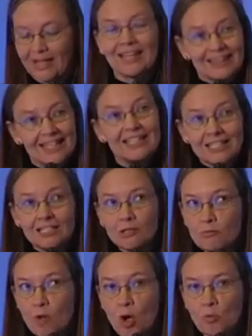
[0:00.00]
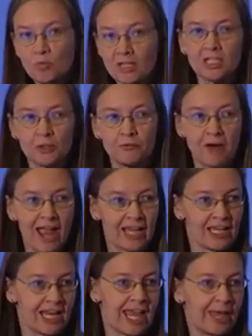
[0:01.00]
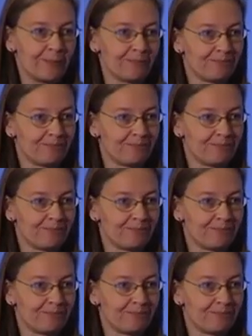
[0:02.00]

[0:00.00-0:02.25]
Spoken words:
this is a moment of reckoning.